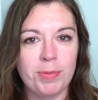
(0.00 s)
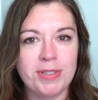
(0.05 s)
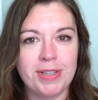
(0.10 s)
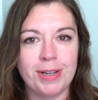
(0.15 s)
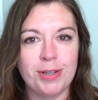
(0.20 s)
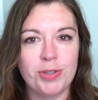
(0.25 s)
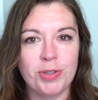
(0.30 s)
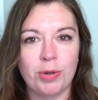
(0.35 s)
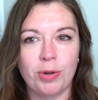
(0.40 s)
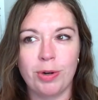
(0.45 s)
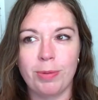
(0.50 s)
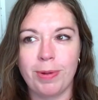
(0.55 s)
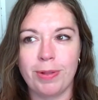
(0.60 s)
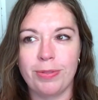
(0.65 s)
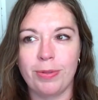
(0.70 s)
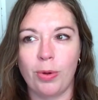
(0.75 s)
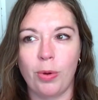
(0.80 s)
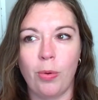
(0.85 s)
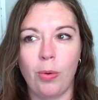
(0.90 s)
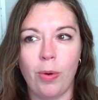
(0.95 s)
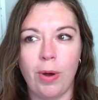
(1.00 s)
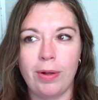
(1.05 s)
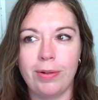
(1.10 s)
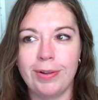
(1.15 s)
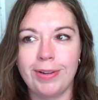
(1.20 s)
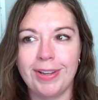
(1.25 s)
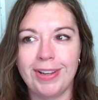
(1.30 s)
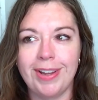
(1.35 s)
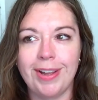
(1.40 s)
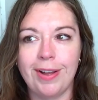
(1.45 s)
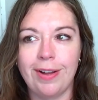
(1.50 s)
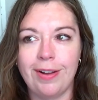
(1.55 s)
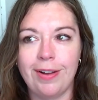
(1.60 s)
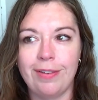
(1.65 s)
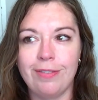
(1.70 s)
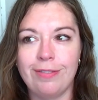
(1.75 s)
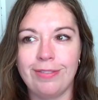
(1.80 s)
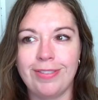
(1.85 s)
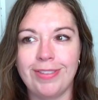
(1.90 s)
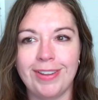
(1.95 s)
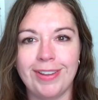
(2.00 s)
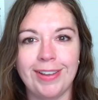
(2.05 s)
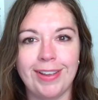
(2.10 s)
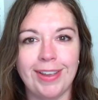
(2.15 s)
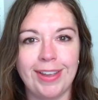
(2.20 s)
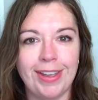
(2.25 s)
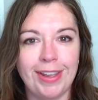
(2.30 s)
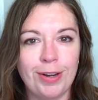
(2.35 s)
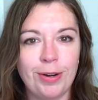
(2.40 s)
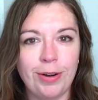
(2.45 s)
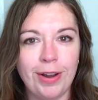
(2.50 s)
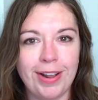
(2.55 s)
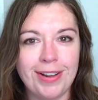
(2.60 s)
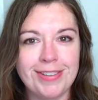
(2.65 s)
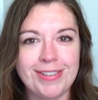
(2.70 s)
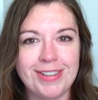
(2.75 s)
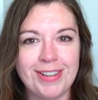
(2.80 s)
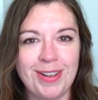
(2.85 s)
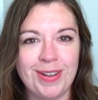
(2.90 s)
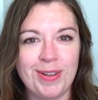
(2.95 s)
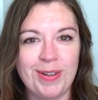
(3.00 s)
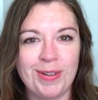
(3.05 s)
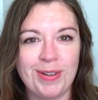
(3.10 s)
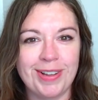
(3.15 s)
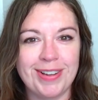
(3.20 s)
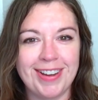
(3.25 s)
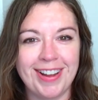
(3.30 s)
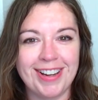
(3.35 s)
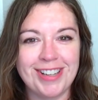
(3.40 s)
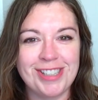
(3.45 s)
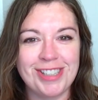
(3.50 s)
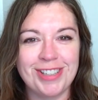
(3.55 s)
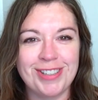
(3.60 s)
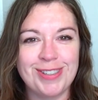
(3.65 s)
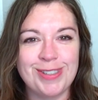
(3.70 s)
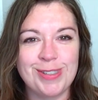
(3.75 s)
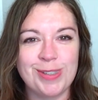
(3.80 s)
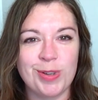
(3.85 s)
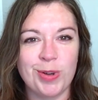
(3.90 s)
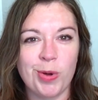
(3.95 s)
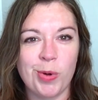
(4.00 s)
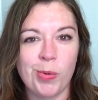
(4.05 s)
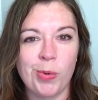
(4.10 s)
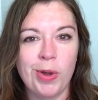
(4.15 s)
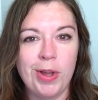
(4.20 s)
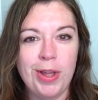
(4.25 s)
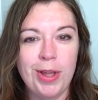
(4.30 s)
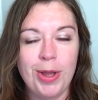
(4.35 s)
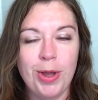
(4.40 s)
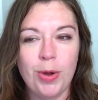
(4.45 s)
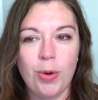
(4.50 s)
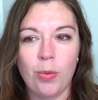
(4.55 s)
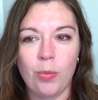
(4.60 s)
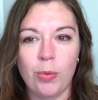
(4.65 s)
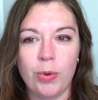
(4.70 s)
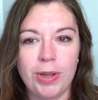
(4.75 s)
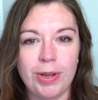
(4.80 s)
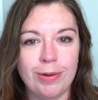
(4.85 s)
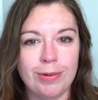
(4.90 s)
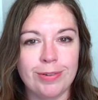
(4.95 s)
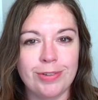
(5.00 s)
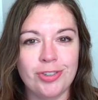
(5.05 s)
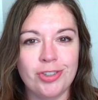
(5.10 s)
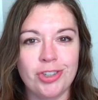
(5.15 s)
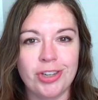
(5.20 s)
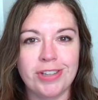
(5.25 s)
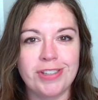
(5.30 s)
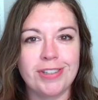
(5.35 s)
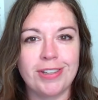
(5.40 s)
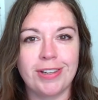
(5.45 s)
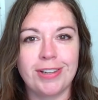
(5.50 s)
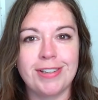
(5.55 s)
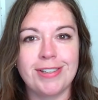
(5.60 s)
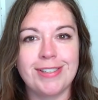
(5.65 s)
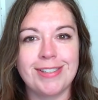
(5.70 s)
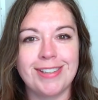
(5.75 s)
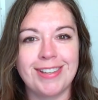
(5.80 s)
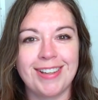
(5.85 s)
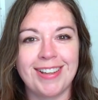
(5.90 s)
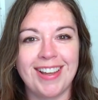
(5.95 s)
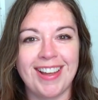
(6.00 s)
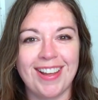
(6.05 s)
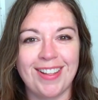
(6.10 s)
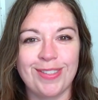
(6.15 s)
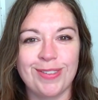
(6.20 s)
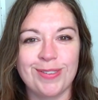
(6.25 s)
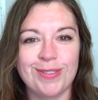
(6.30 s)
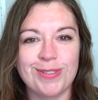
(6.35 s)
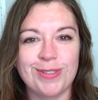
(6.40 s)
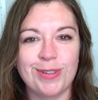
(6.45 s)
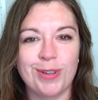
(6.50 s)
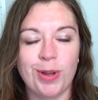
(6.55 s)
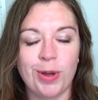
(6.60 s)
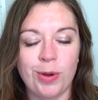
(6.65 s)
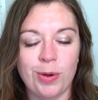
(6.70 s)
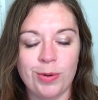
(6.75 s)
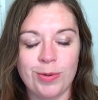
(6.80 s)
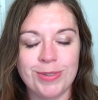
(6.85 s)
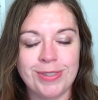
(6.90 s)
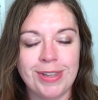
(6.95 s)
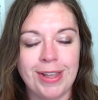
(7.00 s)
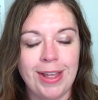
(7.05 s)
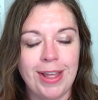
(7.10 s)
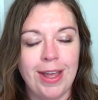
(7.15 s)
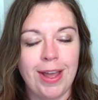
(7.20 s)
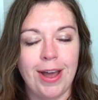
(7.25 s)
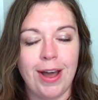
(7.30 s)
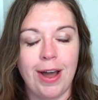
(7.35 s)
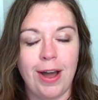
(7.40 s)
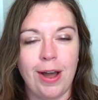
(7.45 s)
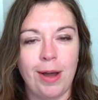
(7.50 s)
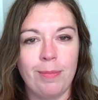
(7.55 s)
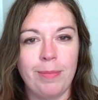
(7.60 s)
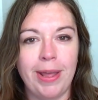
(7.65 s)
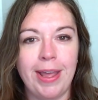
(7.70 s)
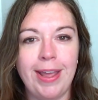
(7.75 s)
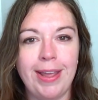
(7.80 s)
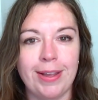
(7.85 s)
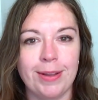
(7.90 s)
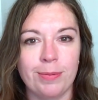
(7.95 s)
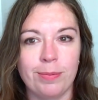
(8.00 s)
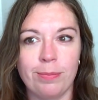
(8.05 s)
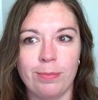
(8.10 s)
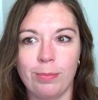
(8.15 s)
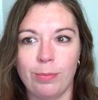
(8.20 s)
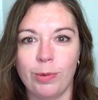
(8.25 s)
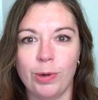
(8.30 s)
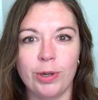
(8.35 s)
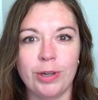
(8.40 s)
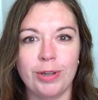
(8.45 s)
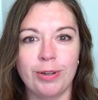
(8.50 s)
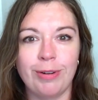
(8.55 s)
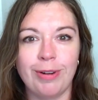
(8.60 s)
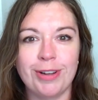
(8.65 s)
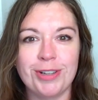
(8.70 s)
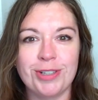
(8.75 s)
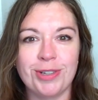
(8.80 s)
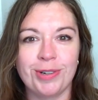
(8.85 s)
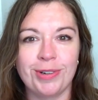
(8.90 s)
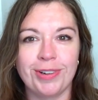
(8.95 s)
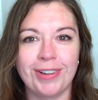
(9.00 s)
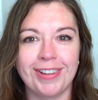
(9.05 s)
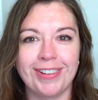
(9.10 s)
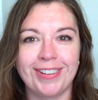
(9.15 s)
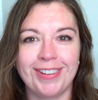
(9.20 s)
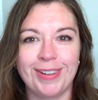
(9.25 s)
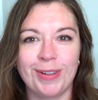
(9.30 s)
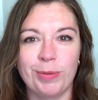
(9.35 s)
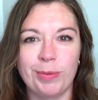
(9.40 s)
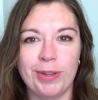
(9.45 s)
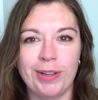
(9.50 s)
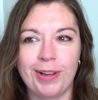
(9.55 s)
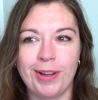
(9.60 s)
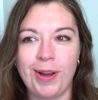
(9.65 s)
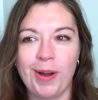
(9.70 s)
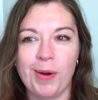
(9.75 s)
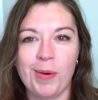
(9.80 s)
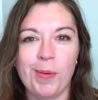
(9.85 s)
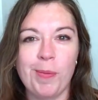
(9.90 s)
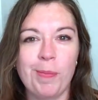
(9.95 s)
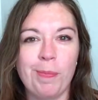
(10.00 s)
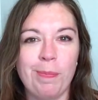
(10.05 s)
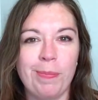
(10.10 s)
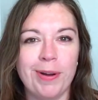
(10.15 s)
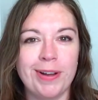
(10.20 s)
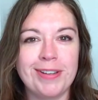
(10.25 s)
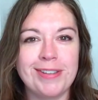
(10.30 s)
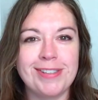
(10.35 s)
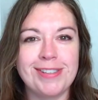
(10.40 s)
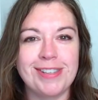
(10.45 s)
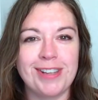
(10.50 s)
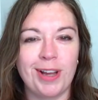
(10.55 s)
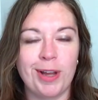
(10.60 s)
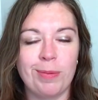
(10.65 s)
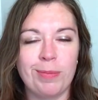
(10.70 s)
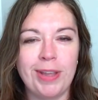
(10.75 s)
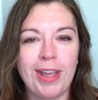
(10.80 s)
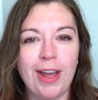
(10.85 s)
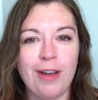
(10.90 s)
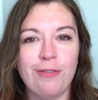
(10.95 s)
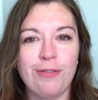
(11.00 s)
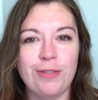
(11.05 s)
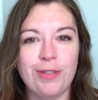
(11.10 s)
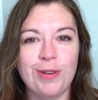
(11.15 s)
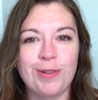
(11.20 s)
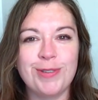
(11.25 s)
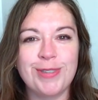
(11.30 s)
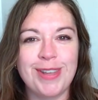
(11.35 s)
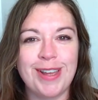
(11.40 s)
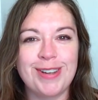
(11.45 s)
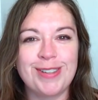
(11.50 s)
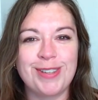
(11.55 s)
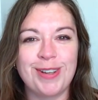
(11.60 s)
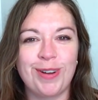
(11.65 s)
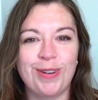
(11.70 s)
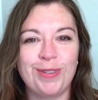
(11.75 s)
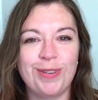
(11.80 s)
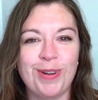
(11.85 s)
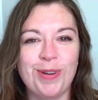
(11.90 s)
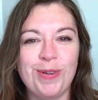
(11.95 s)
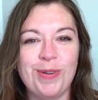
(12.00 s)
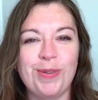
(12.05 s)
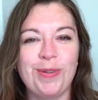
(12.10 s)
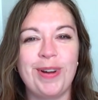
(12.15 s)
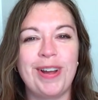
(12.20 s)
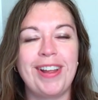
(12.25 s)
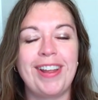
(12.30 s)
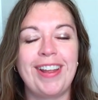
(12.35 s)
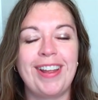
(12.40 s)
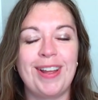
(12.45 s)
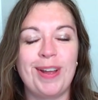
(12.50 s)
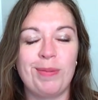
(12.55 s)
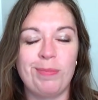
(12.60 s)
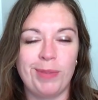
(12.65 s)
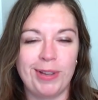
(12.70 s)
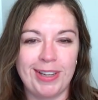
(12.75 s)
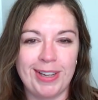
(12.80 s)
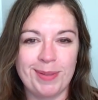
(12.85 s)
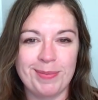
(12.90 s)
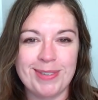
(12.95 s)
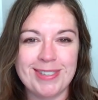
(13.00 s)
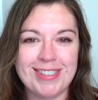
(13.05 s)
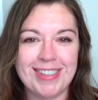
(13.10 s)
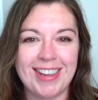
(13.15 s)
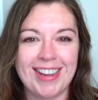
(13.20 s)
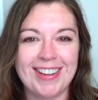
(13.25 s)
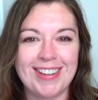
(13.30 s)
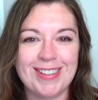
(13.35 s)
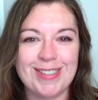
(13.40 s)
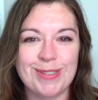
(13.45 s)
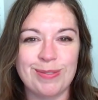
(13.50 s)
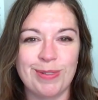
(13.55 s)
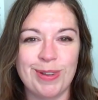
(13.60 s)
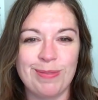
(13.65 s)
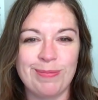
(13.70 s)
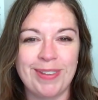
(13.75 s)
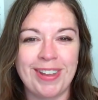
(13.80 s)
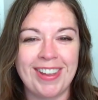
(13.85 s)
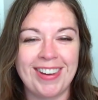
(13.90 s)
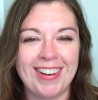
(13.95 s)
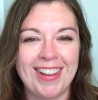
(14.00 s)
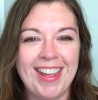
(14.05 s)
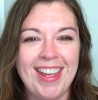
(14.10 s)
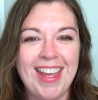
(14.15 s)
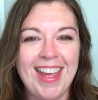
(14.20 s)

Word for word: percent sure about the quality of the internet connection, so we are just gonna see how this goes. Um, hey, Mercury retrograde, here we go. But um, yeah, for those that don't know who I am, my name is Katie Sweetman,